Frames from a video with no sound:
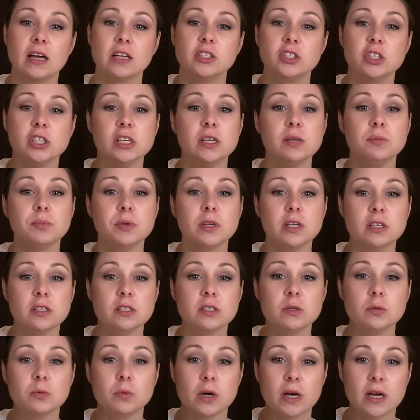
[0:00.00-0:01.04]
a cheap,
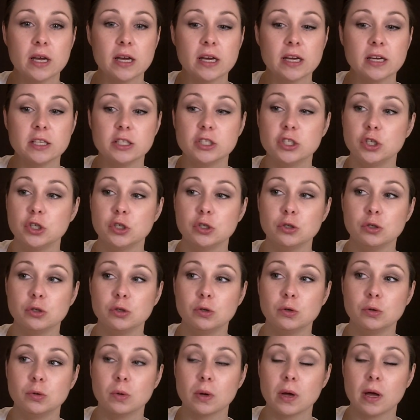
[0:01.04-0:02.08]
easy way
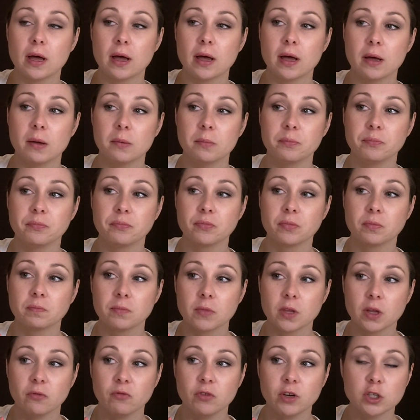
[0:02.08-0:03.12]
to um,
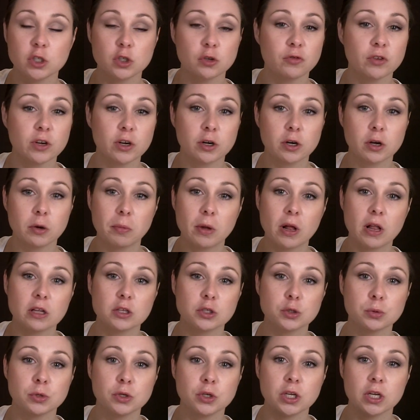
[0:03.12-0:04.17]
fix your fingernail
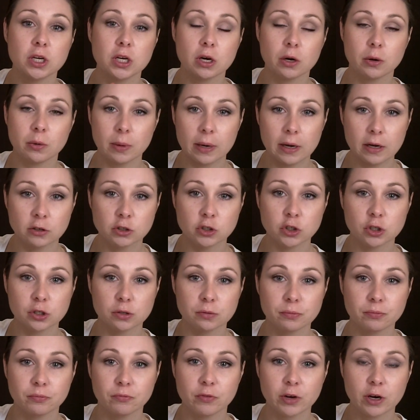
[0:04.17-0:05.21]
polish when you get it around
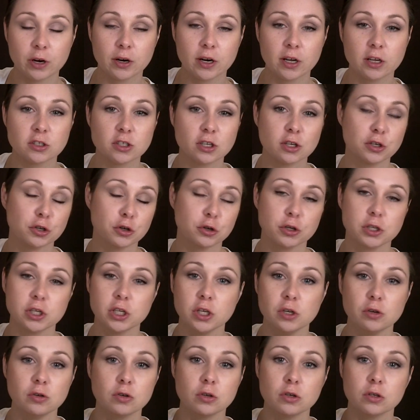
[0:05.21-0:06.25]
your fingernails, onto your
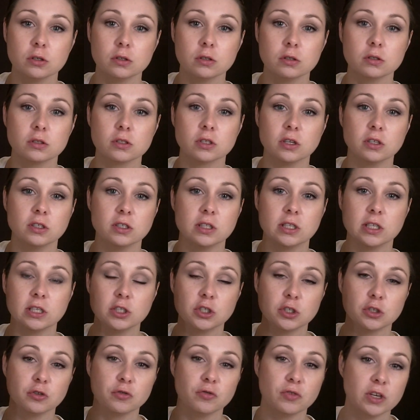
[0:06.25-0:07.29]
cuticles, onto the
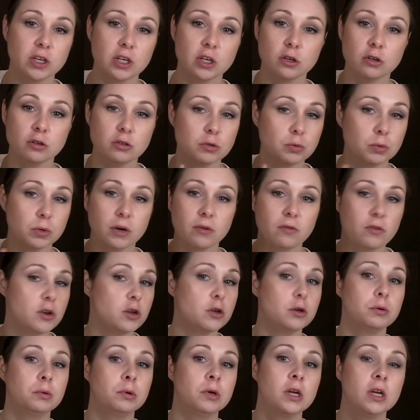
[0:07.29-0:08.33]
ends of your fingers, wherever
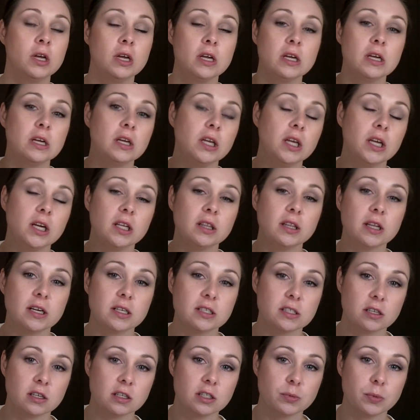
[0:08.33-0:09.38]
you get it that
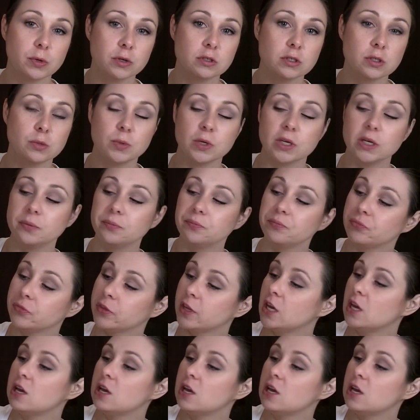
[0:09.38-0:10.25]
it's not supposed to be.